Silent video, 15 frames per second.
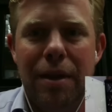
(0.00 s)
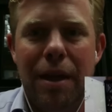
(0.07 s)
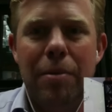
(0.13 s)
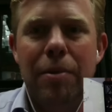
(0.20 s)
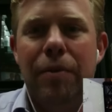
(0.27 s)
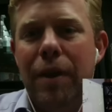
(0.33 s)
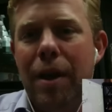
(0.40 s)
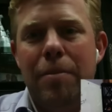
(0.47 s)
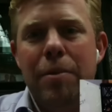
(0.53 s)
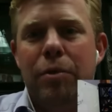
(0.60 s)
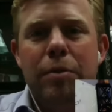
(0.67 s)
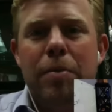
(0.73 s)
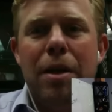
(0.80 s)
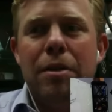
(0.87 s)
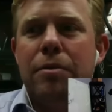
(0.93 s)
I'm
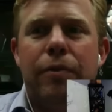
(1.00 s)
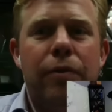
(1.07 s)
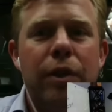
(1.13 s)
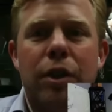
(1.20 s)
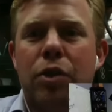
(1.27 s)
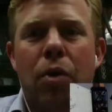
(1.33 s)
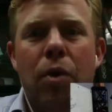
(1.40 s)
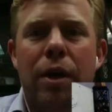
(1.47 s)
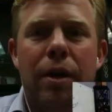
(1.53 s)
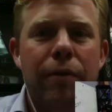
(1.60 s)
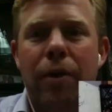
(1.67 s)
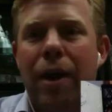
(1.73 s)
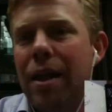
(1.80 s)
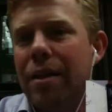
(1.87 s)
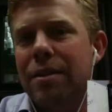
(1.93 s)
responsible for Victoria,
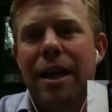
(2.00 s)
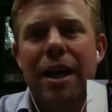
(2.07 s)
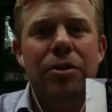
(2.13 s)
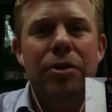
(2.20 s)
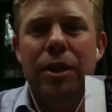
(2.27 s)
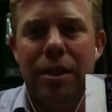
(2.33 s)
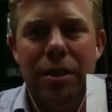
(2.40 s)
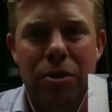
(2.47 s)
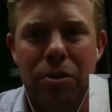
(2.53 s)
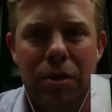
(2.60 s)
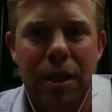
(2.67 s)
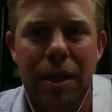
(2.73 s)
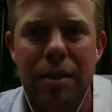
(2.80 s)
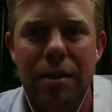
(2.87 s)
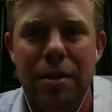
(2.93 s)
for Alexandria, his 2
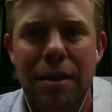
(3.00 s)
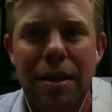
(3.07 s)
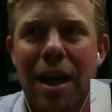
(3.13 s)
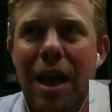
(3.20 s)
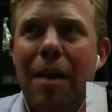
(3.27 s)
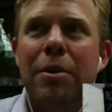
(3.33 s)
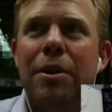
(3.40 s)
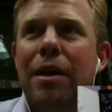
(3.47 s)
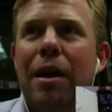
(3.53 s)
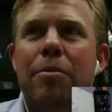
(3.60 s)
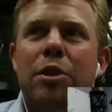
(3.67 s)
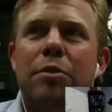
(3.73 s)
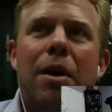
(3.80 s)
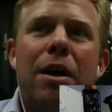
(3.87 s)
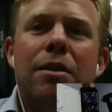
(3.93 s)
kids. I'm
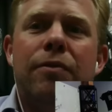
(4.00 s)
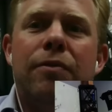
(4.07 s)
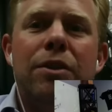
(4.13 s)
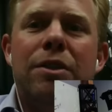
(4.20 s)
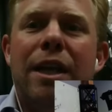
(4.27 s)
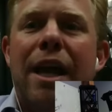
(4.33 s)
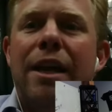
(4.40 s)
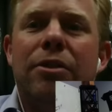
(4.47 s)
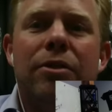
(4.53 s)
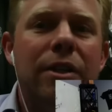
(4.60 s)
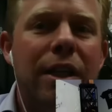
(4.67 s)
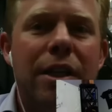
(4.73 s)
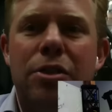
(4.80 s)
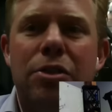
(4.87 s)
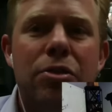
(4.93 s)
responsible for Daniel
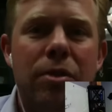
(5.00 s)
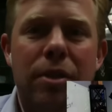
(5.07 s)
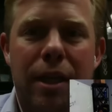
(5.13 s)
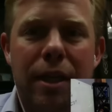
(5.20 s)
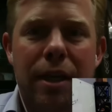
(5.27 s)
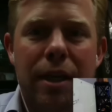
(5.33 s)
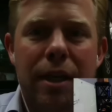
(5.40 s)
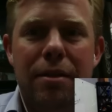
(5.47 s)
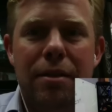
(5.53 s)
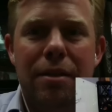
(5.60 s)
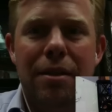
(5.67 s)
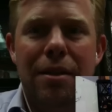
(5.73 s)
and his 2 kids.